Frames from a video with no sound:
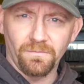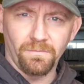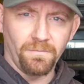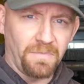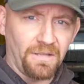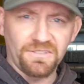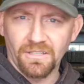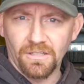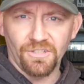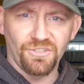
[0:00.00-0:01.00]
belts and
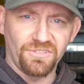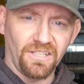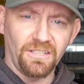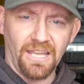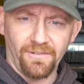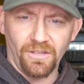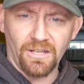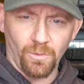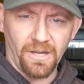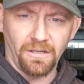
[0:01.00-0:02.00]
clutches tend to have a lot
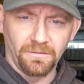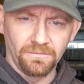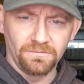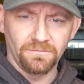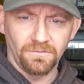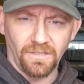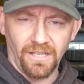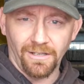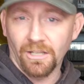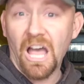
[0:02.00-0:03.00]
of wear. And
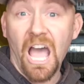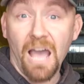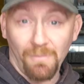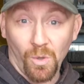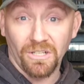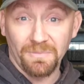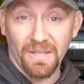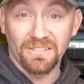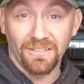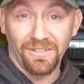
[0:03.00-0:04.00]
they're a lot more
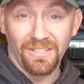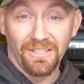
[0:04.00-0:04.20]
expensive.